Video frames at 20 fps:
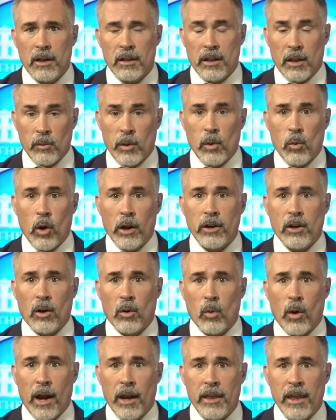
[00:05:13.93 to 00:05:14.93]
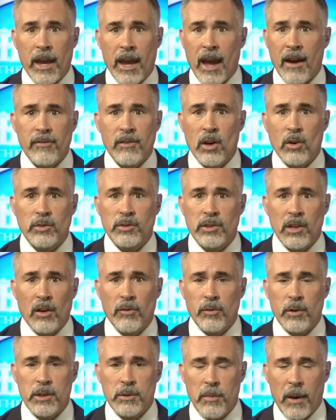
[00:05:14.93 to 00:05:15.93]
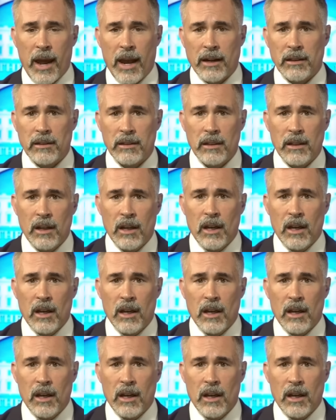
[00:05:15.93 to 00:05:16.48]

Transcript: Then we wonder why they have no self-respect.